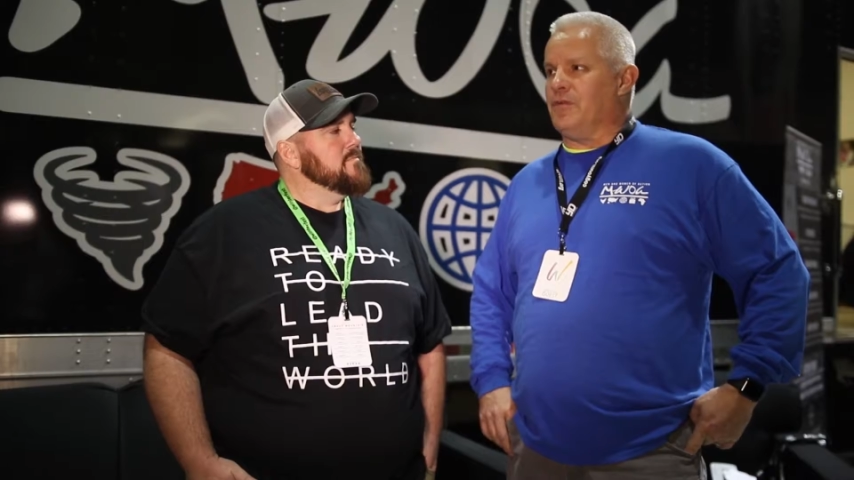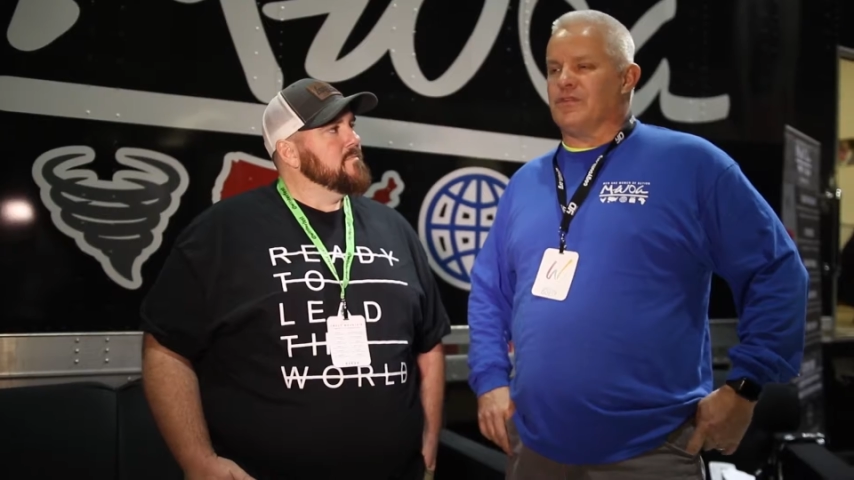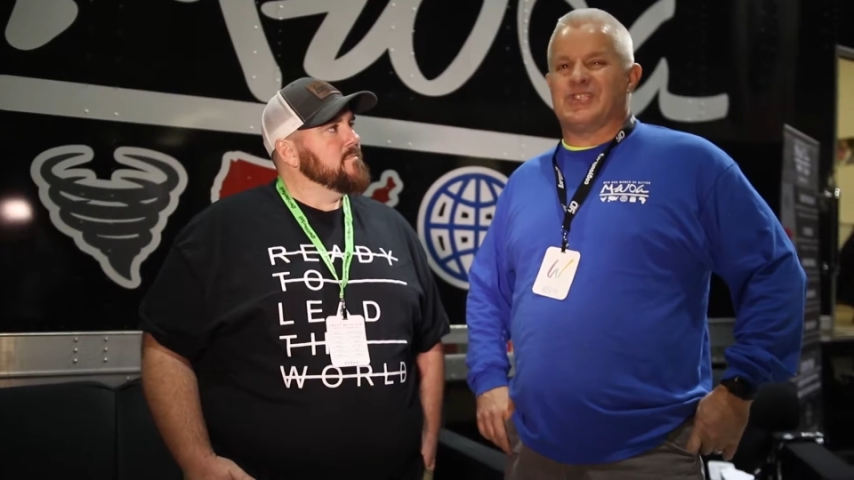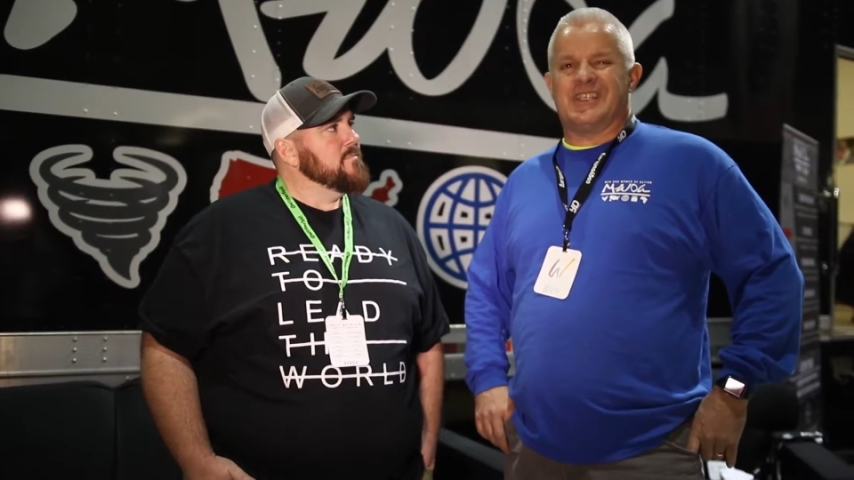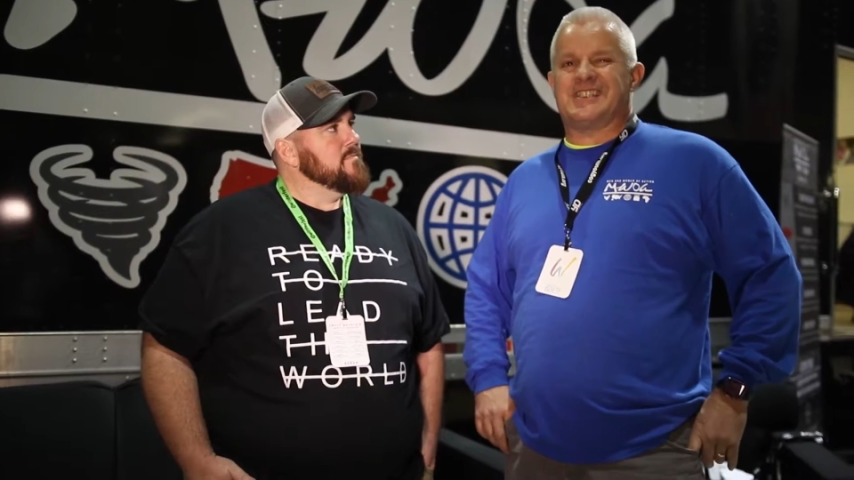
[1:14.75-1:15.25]

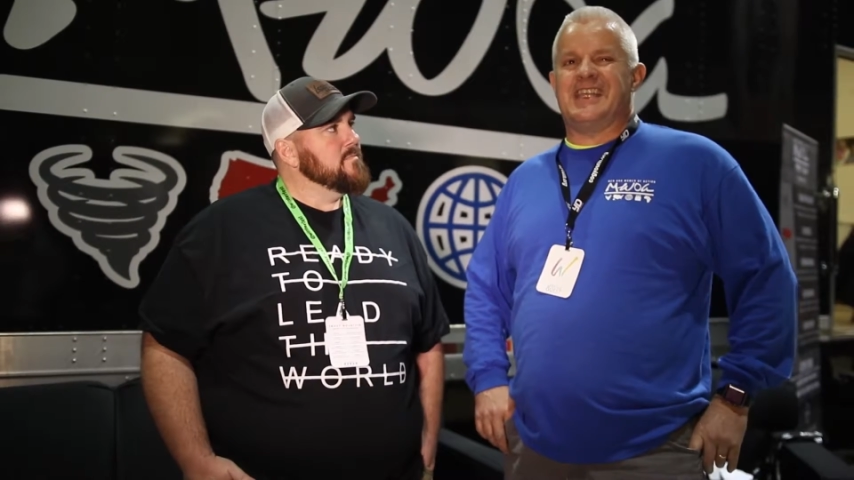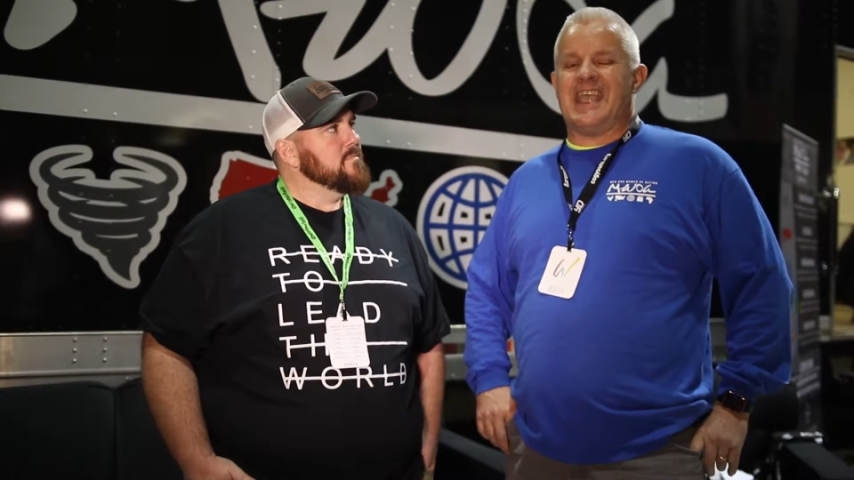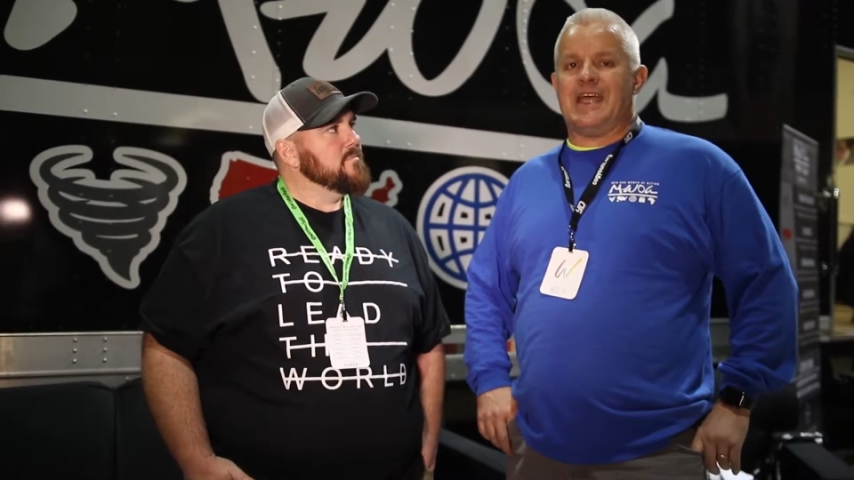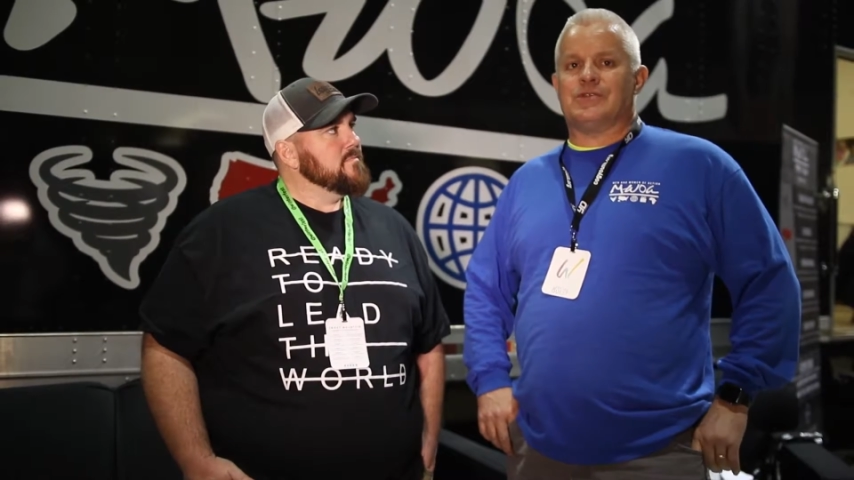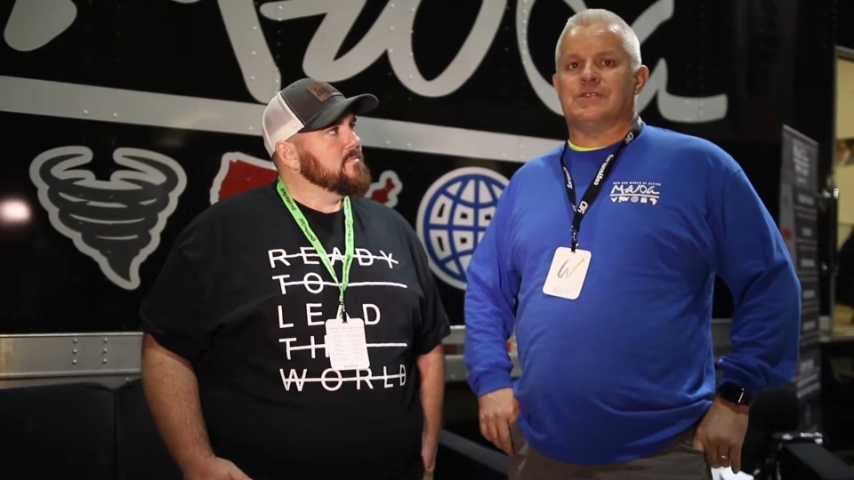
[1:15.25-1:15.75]
over 60
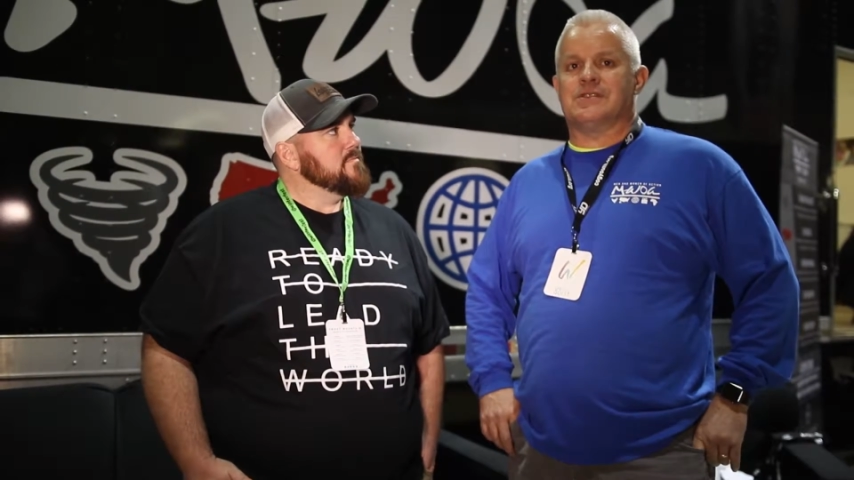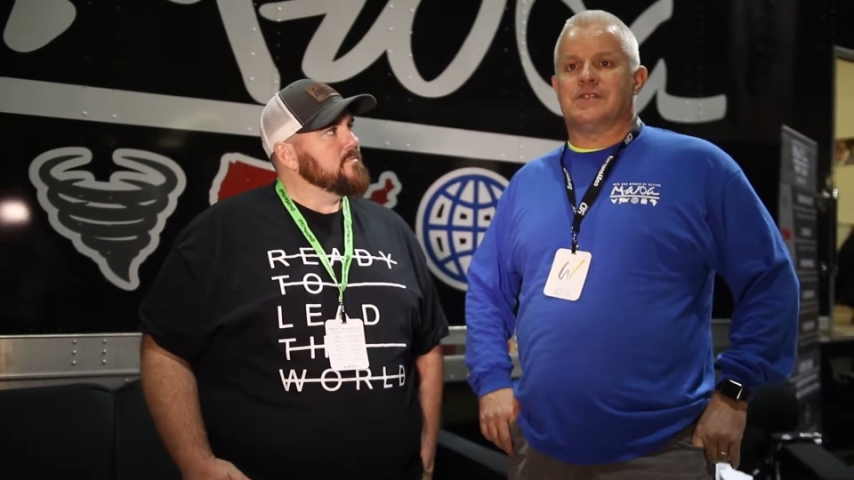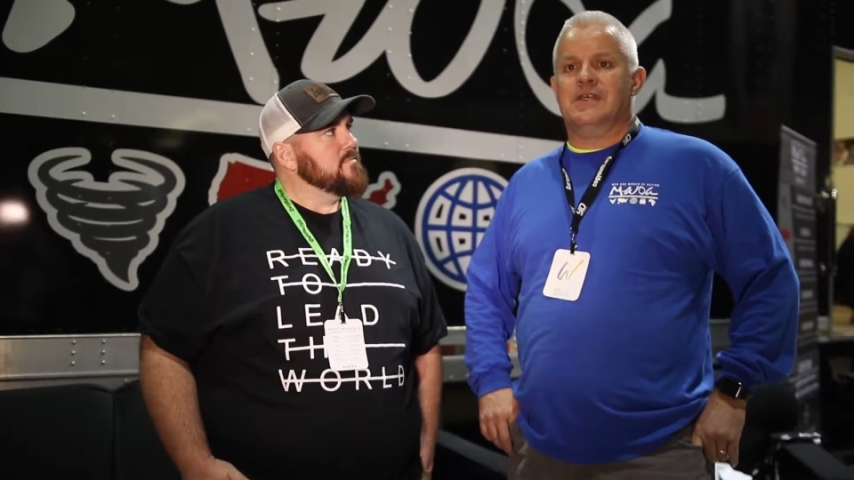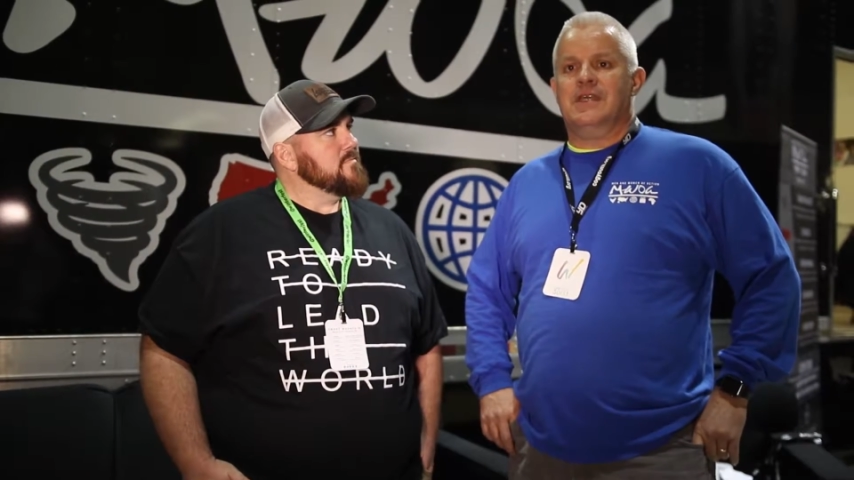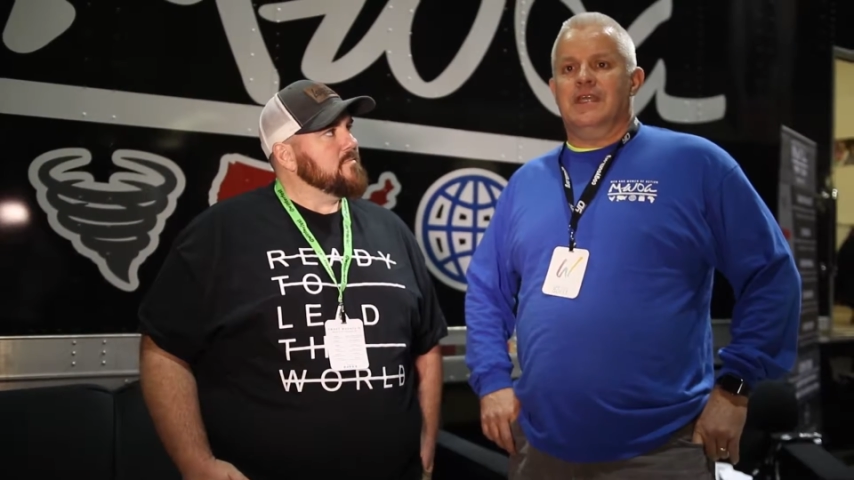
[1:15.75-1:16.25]

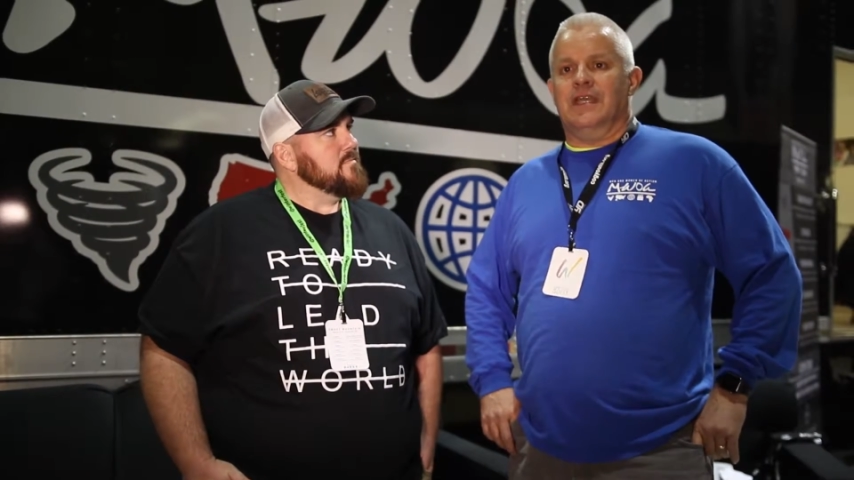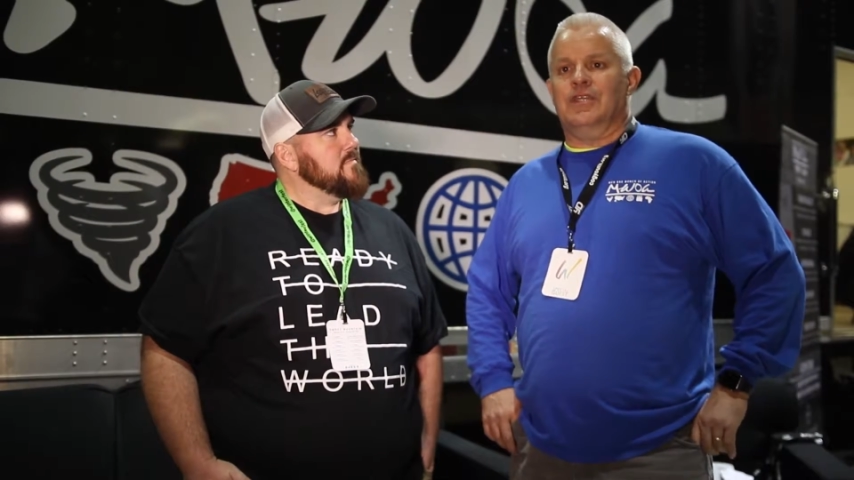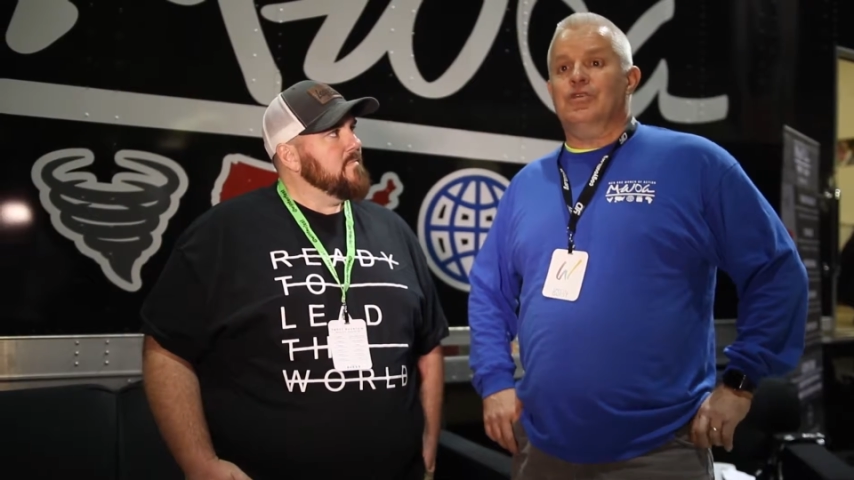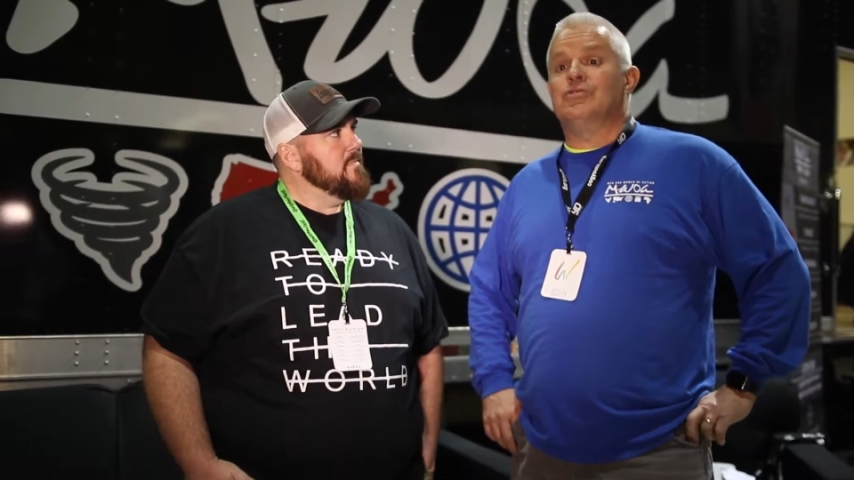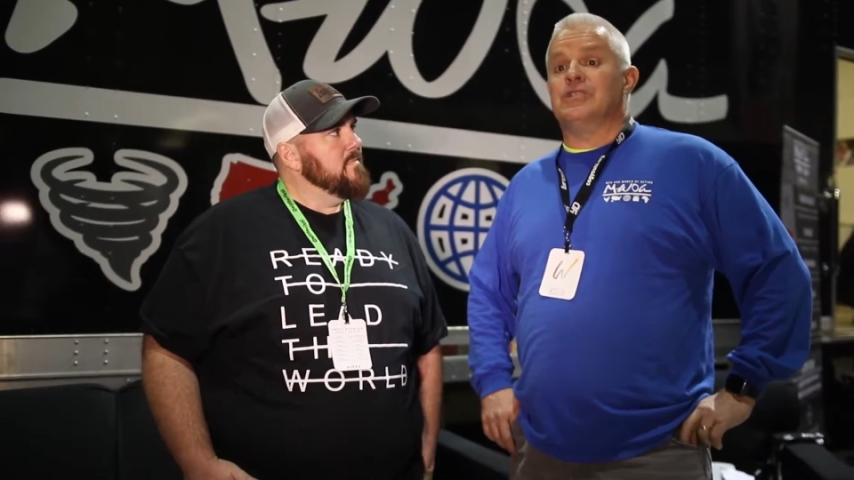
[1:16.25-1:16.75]
houses
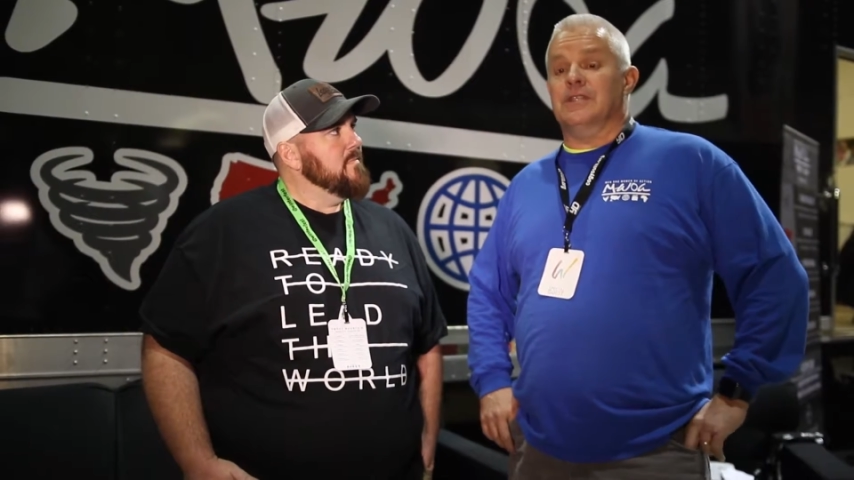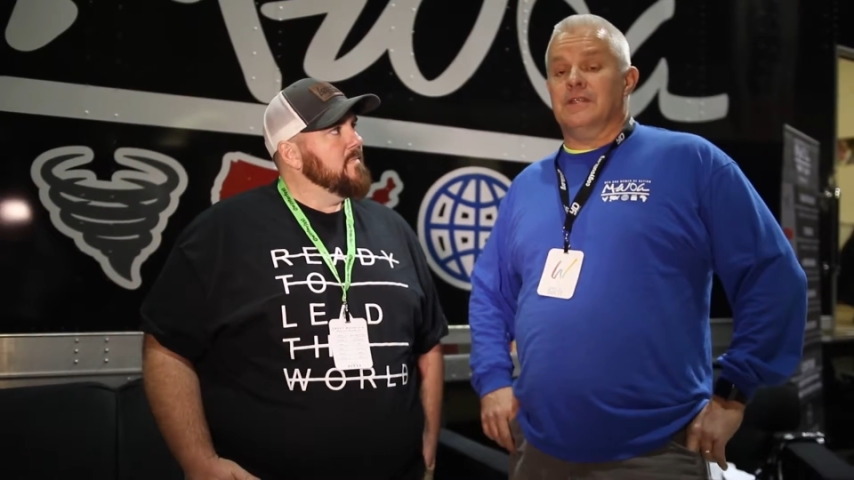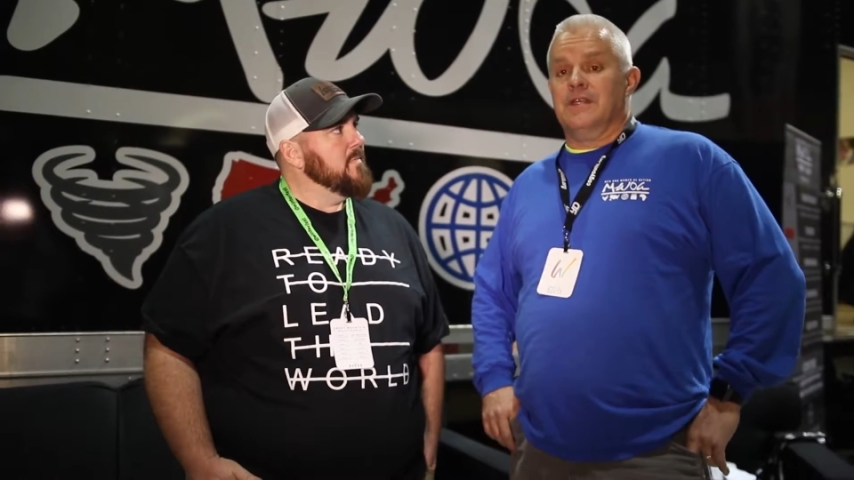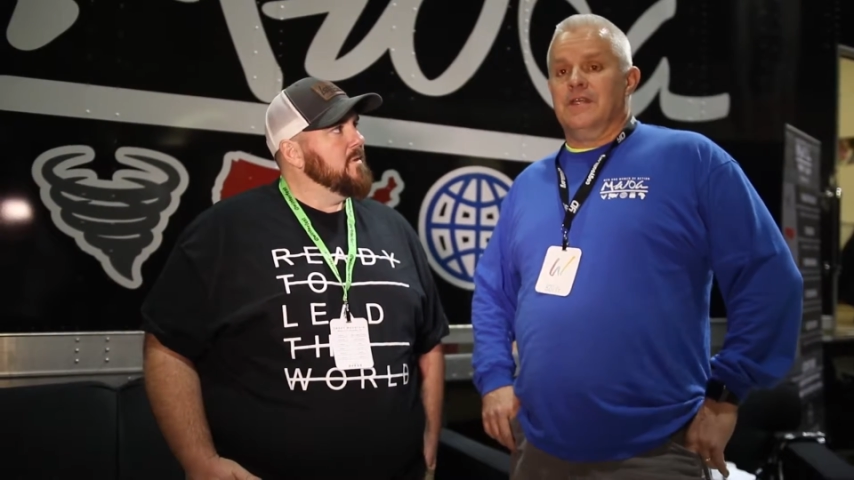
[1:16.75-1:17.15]
in Houston.